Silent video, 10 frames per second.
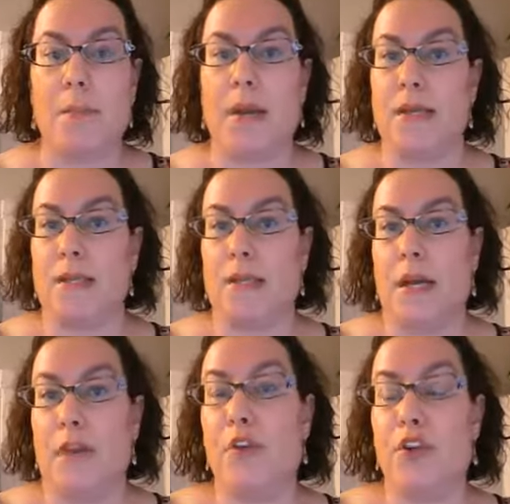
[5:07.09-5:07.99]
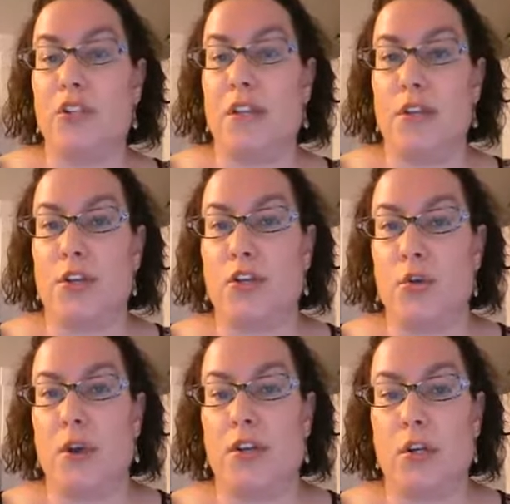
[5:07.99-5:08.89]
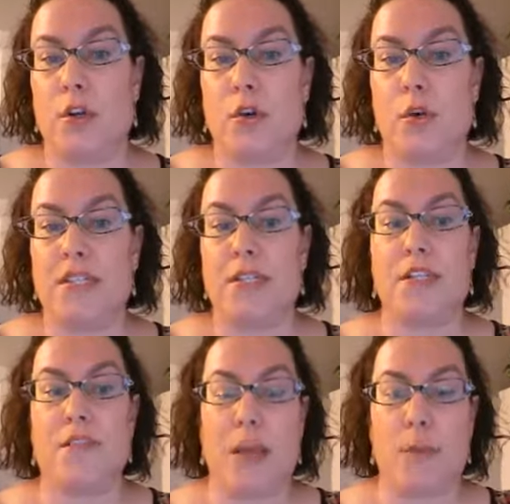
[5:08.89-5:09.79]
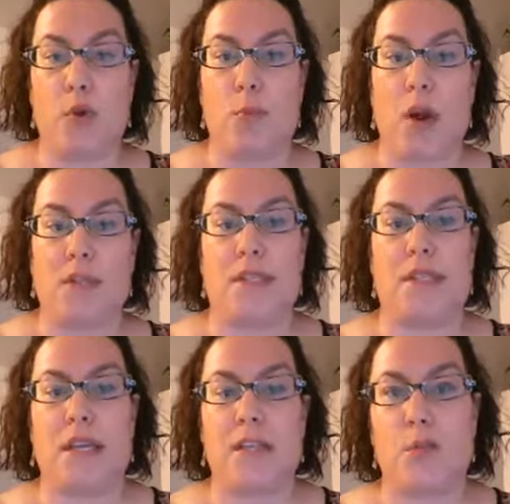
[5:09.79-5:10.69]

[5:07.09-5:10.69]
but unfortunately you do undergo extensive chemical processing.